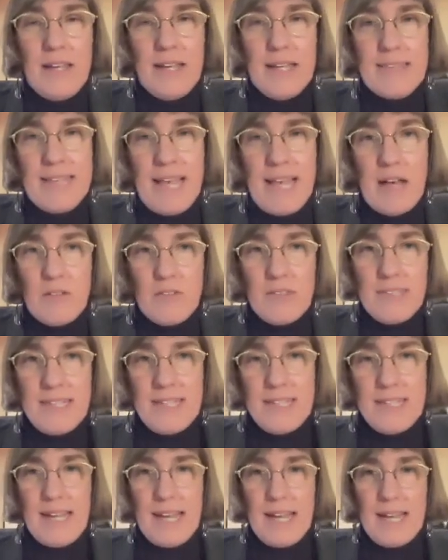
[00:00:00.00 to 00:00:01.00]
housed
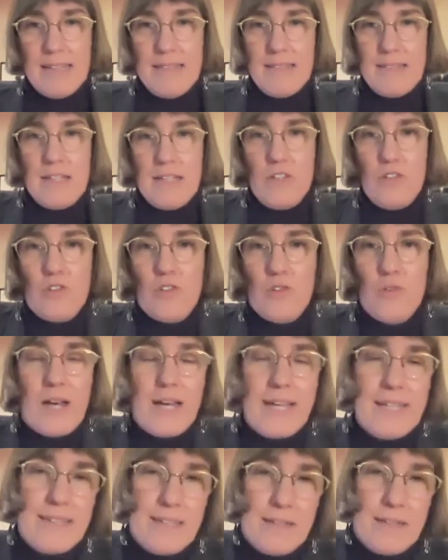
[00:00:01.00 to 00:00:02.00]
in the Andriy Zhuk.
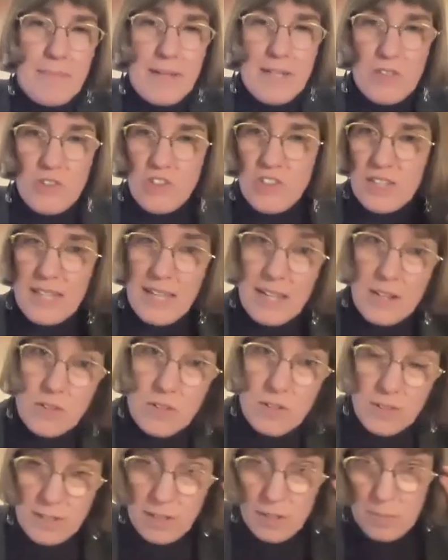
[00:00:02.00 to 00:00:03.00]
I didn't mention that
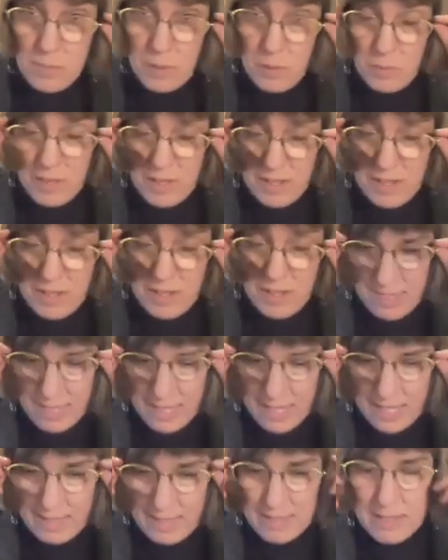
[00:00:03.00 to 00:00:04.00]
earlier, but we have this
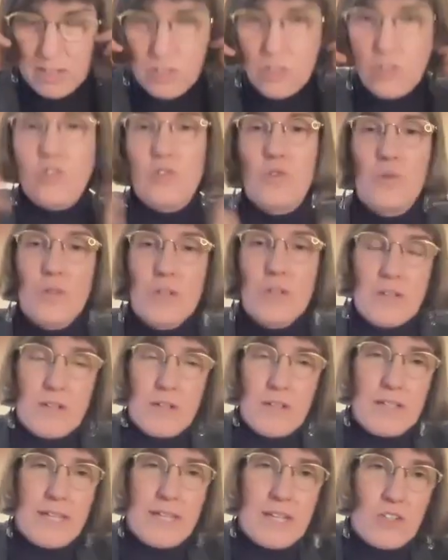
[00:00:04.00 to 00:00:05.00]
Andriy Zhuk
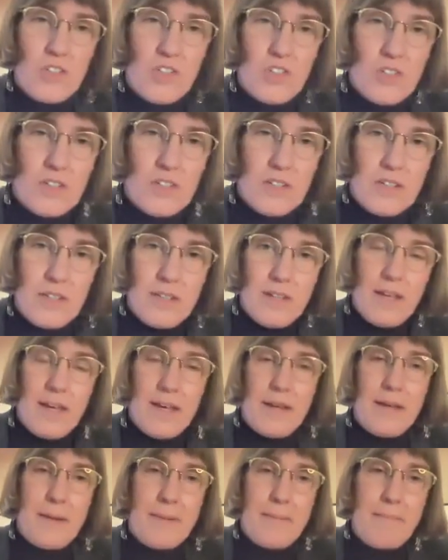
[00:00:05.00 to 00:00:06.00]
collection.
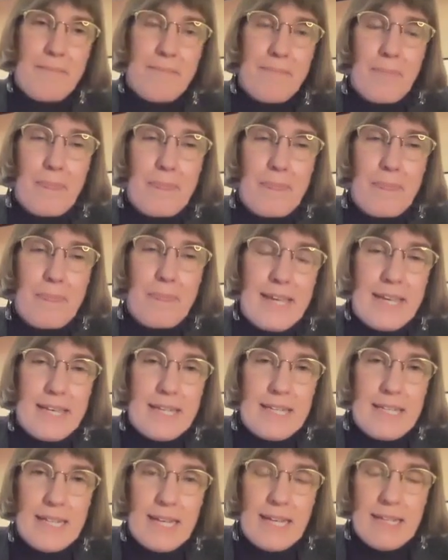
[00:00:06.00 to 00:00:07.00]

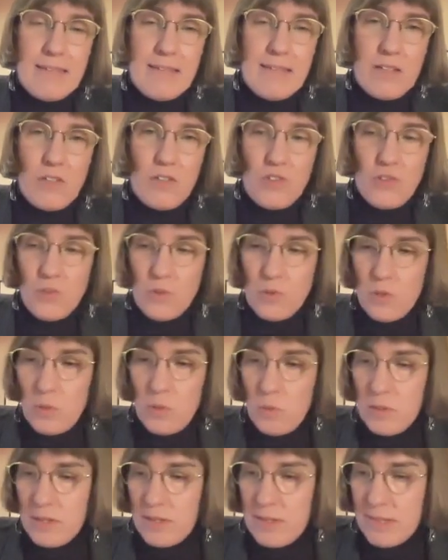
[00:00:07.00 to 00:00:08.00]
And Andriy Zhuk
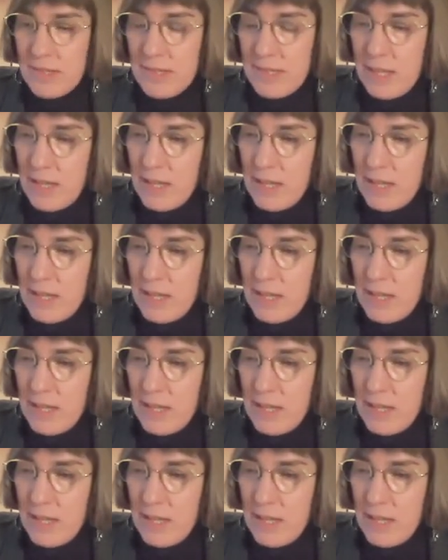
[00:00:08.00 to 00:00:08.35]
was